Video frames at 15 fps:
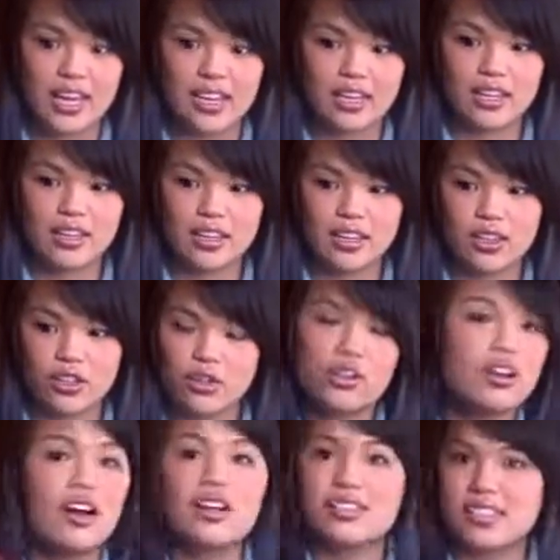And they're
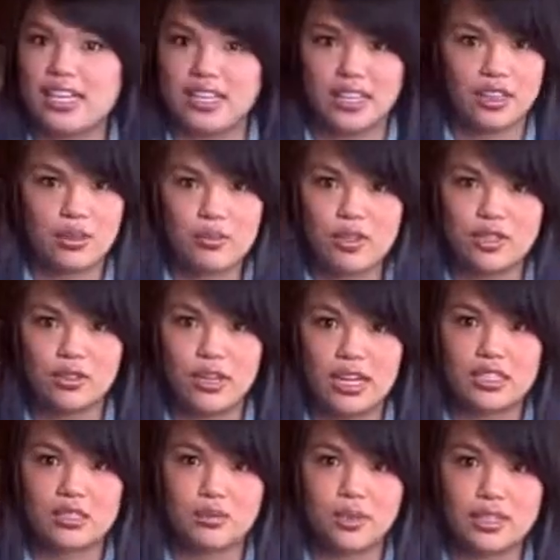not taking the mental
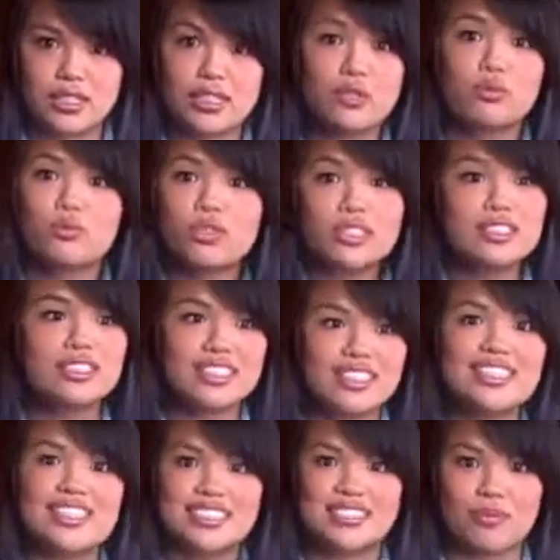aspect. It really
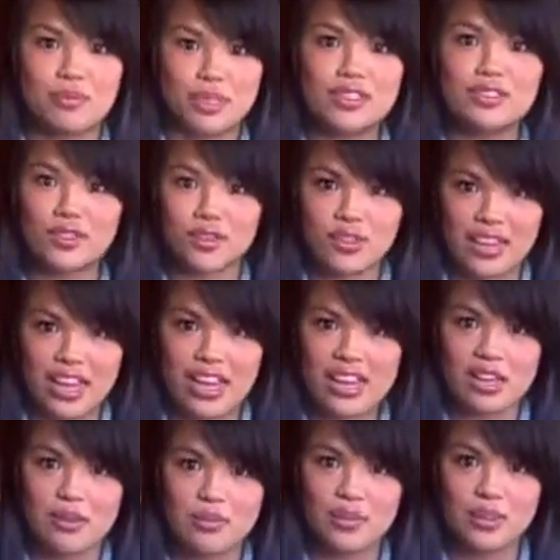is a mental
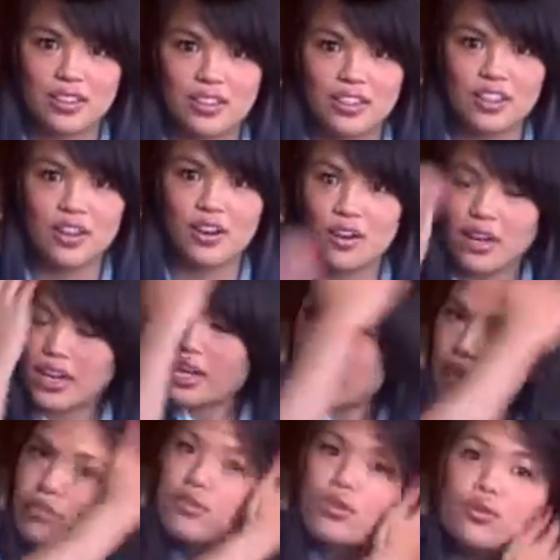game,
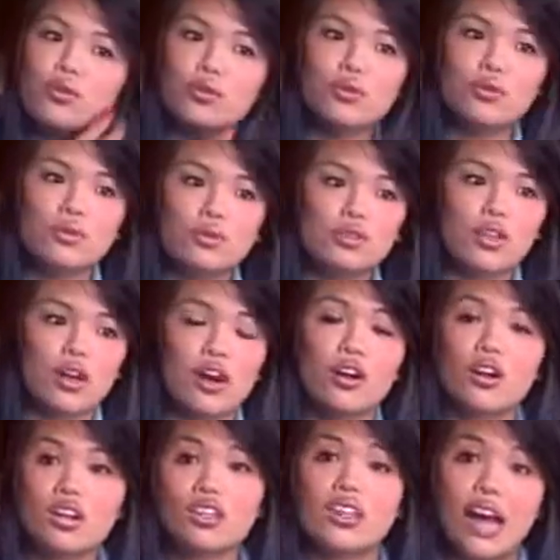If you
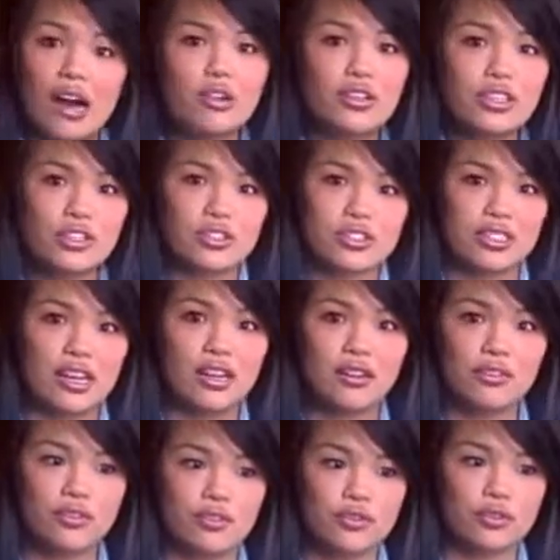are allowing
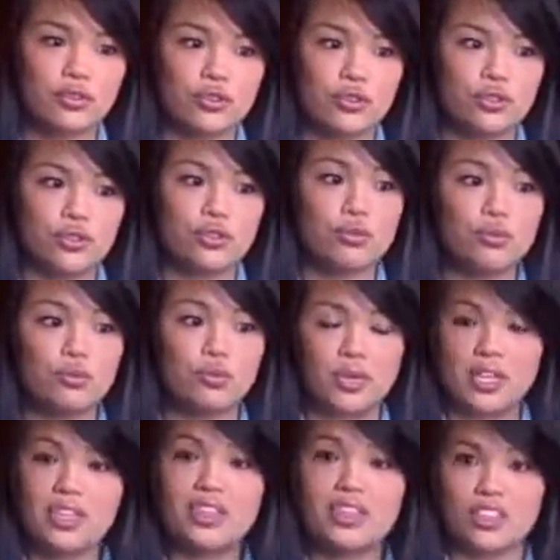yourself to
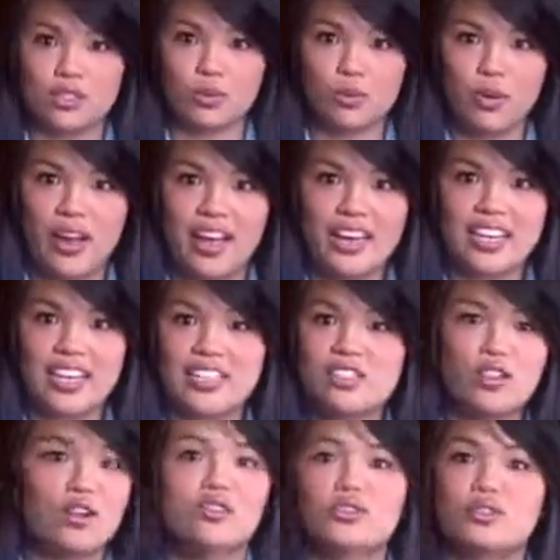be this way,
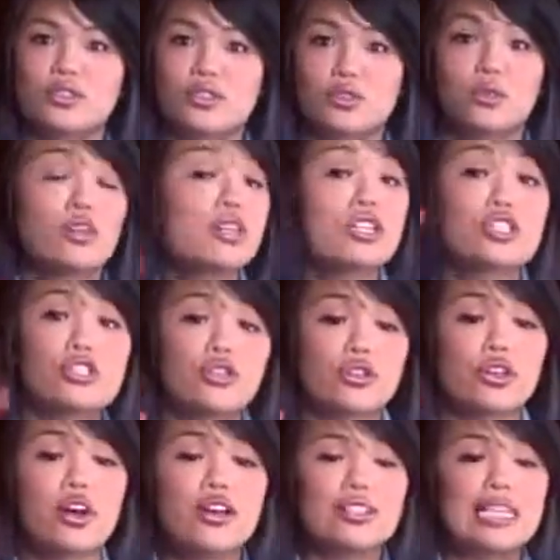it's also a disorder because
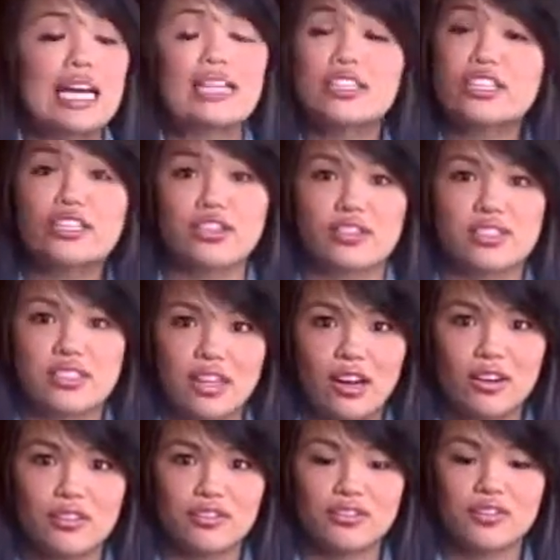you're not telling
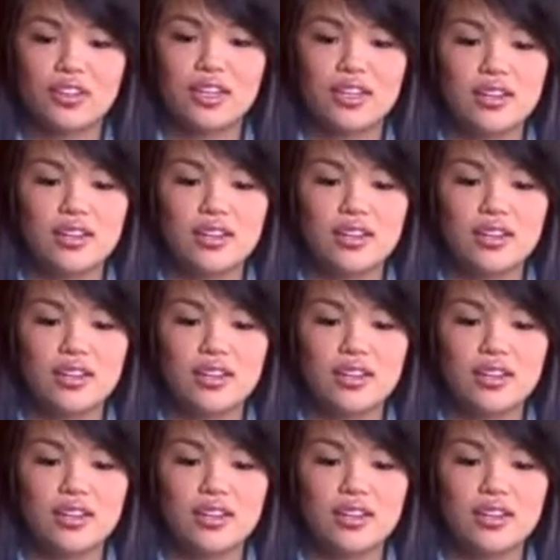yourself,